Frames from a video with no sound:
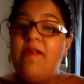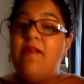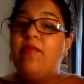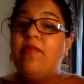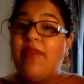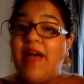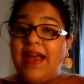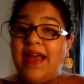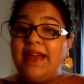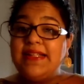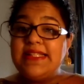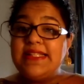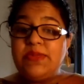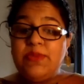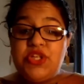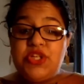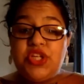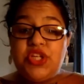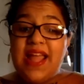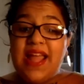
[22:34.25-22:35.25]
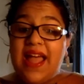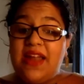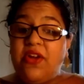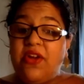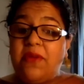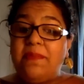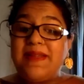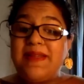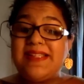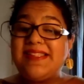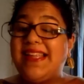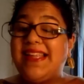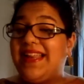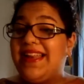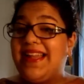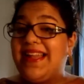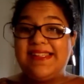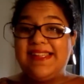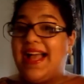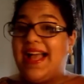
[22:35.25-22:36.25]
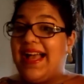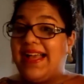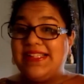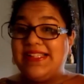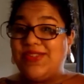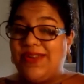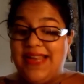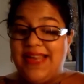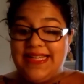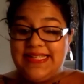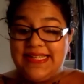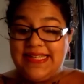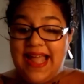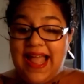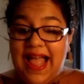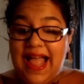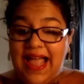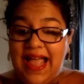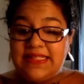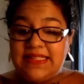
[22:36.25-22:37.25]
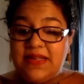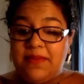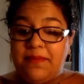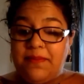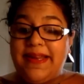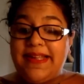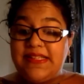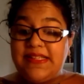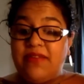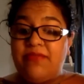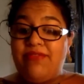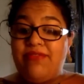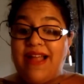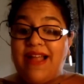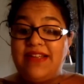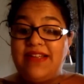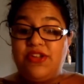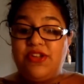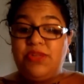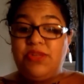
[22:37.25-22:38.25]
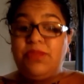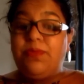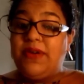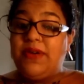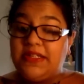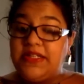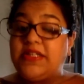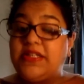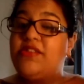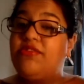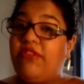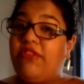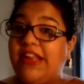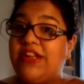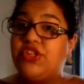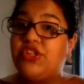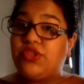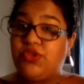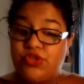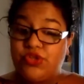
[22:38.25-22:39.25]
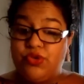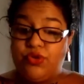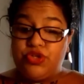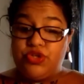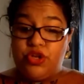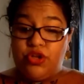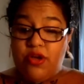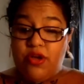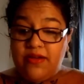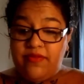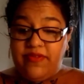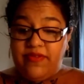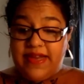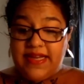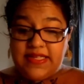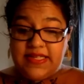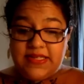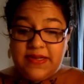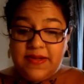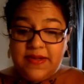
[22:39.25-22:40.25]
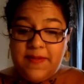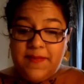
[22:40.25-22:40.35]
violence which cannot be seen as an isolated act, but is in fact due to political, religious, or social conflict.